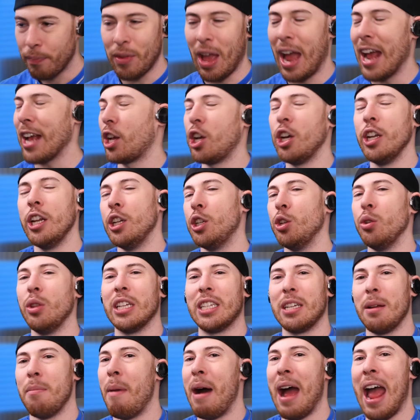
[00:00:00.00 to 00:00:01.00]
I couldn't do
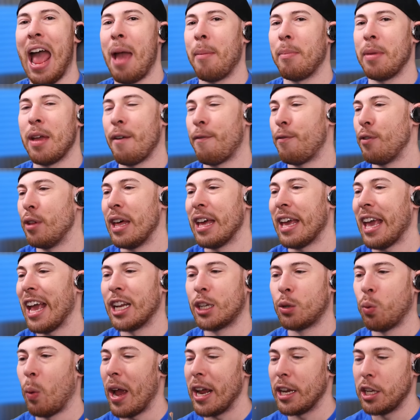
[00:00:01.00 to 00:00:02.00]
this in Miami, I feel like.
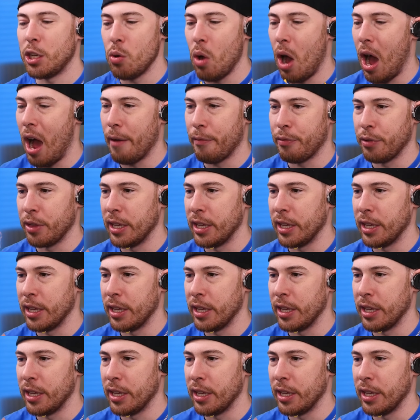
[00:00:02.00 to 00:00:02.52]
It's way too hot for